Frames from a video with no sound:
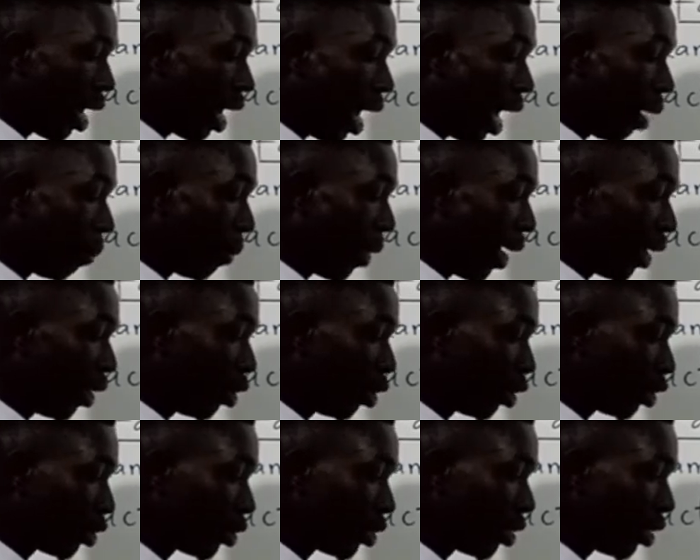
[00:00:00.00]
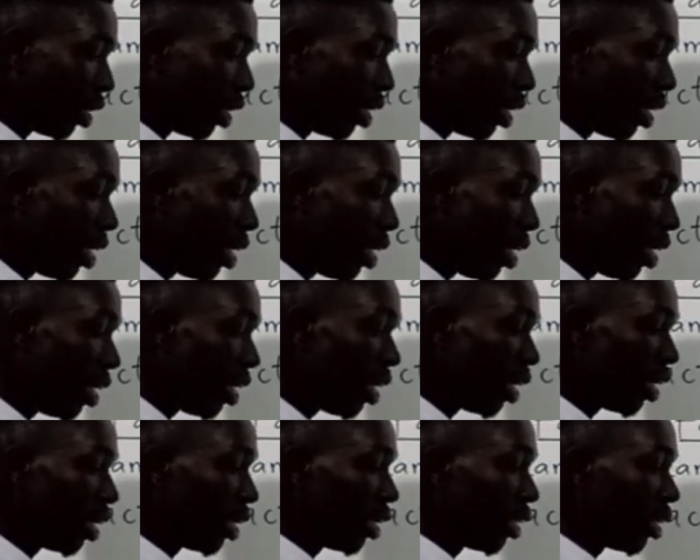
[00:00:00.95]
and minus E
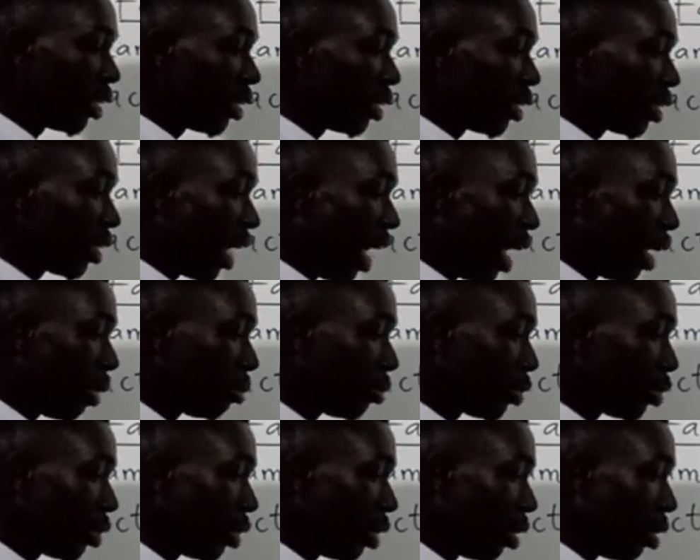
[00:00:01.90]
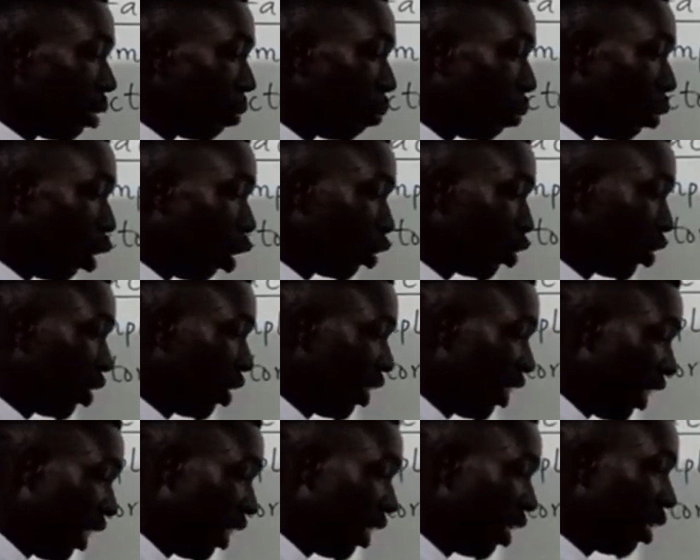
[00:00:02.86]
times plus
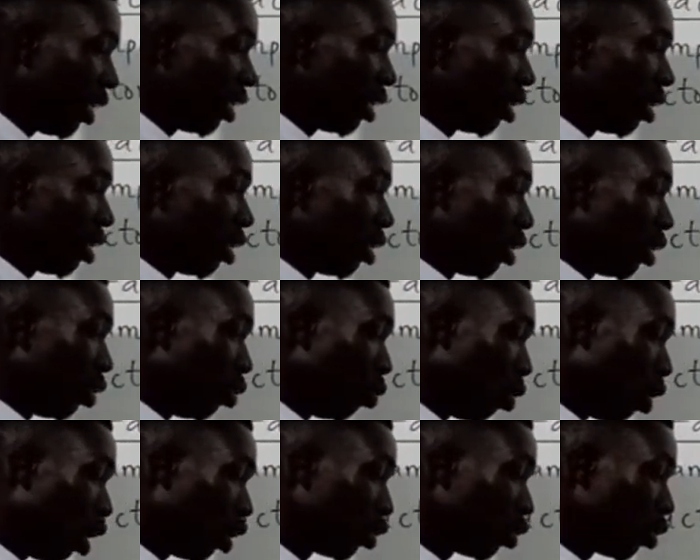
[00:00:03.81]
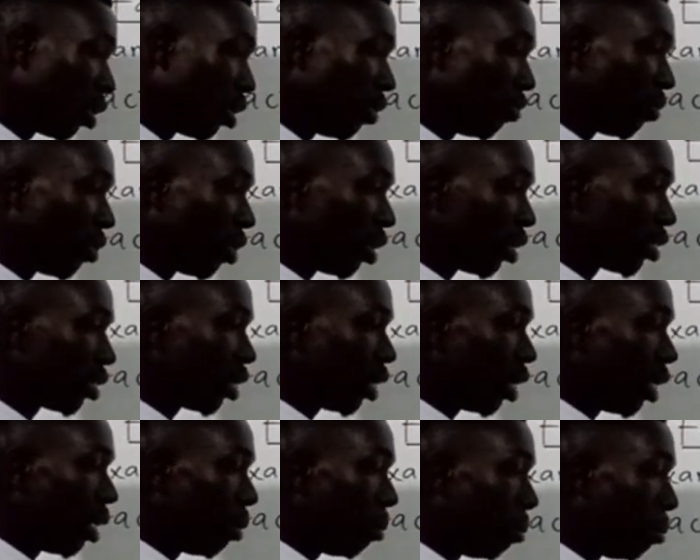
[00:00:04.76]
D will also give us
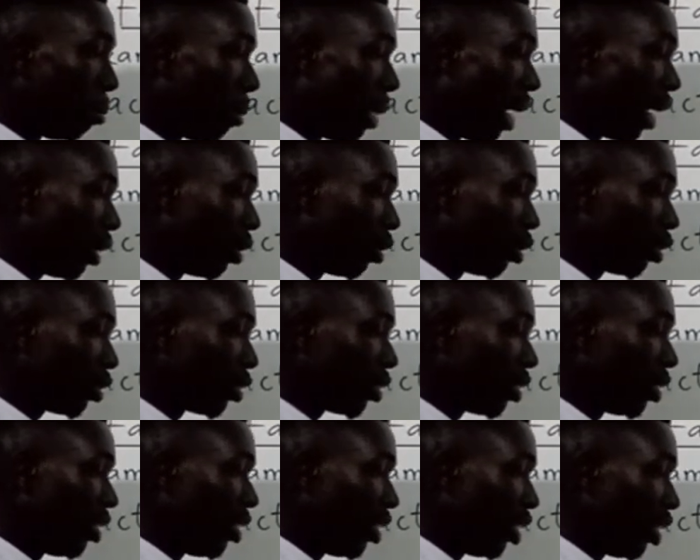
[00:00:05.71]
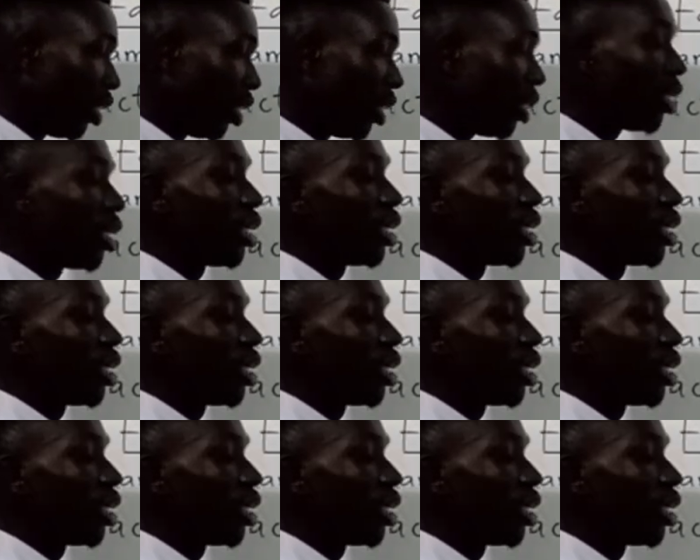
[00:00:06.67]
minus DE.